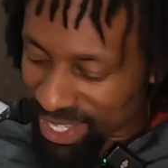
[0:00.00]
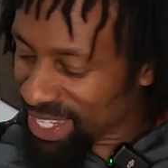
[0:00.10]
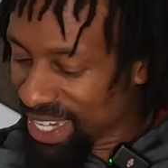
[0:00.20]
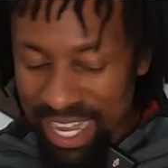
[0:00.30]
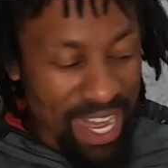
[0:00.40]

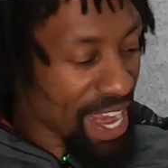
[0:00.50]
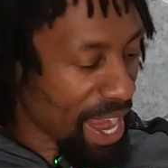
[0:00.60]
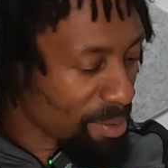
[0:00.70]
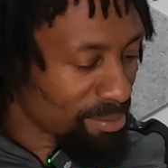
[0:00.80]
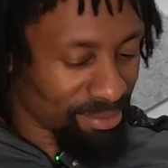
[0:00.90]

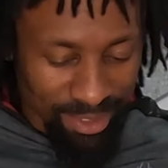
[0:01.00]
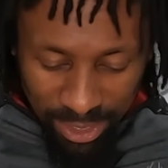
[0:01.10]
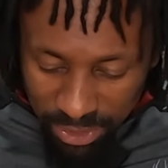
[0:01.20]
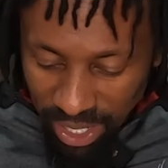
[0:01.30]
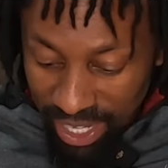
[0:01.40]
snap.
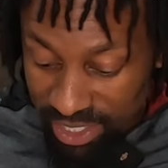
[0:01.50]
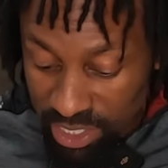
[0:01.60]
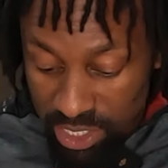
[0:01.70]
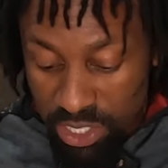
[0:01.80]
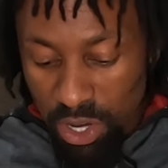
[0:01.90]
You guys
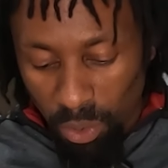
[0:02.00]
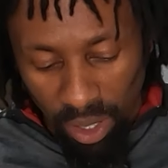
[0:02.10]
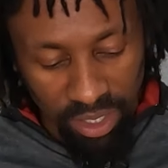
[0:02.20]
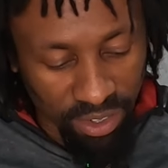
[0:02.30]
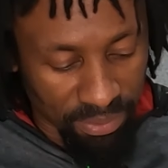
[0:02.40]
know
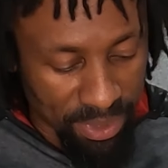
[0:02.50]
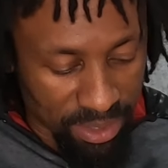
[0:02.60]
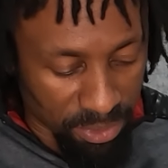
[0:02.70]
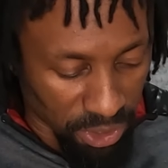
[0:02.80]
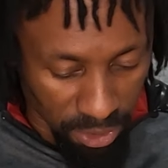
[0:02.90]
I love me
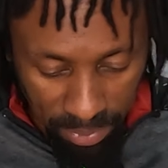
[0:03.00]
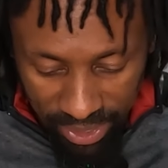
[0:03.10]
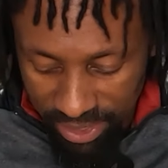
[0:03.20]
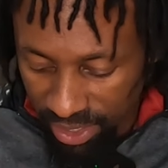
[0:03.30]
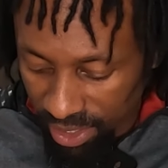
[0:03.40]
some
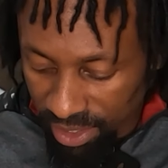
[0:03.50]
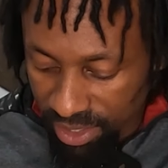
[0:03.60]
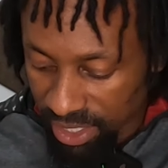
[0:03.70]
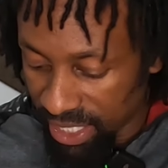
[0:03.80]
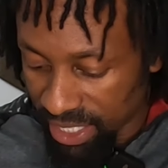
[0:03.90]
jerkbaits.
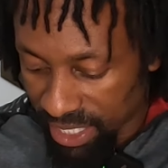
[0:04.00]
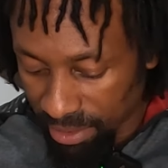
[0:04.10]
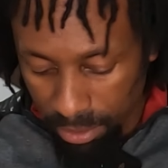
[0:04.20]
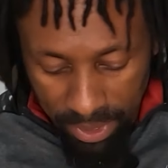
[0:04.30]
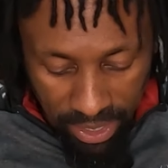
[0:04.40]
These
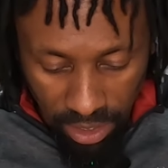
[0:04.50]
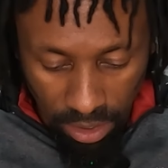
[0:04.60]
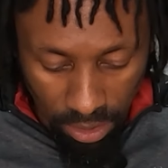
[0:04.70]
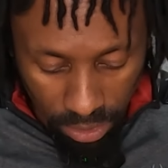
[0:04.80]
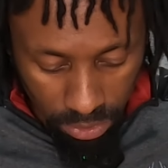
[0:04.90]
seem to be
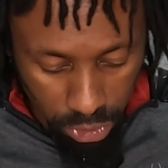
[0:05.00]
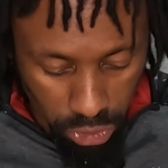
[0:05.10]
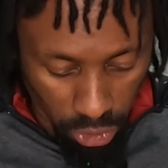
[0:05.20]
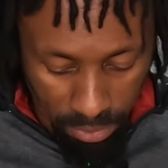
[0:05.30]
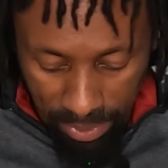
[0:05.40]
all
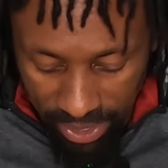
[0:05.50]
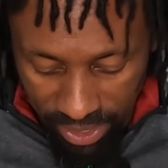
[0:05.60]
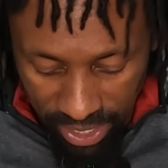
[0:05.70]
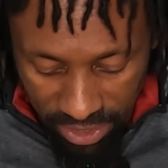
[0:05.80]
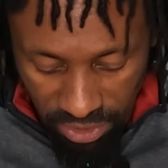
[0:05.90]
jerkbait
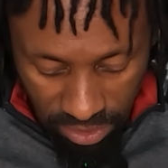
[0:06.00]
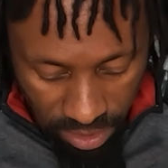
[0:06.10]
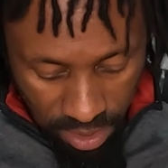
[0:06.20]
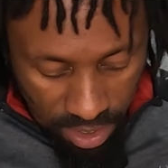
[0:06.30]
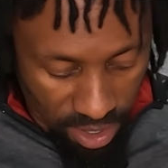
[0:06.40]
in nature.
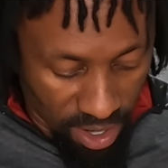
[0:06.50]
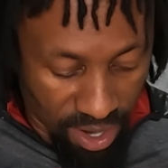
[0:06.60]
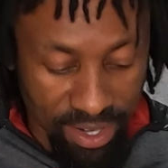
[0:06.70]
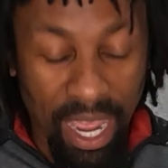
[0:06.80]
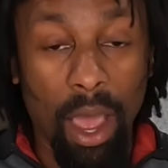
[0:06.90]

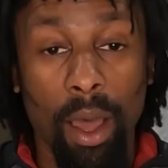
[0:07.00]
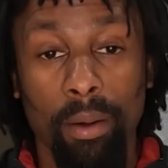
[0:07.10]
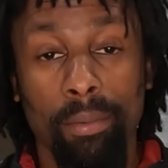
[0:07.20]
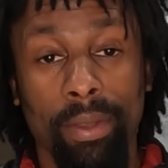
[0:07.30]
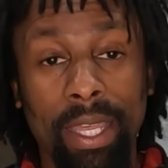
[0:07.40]

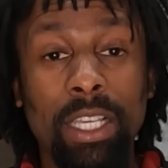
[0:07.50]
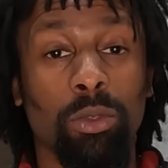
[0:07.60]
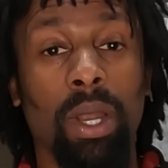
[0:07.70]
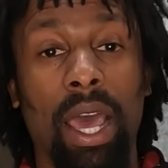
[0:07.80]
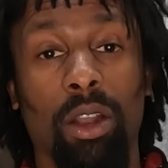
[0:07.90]
Now, these
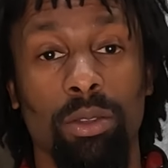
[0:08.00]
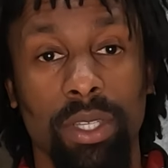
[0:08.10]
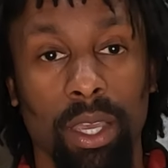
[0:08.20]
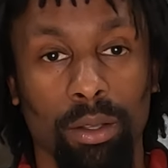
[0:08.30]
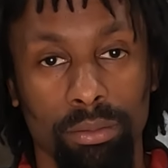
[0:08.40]
were not on
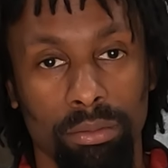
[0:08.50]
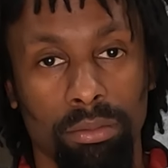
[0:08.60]
sale.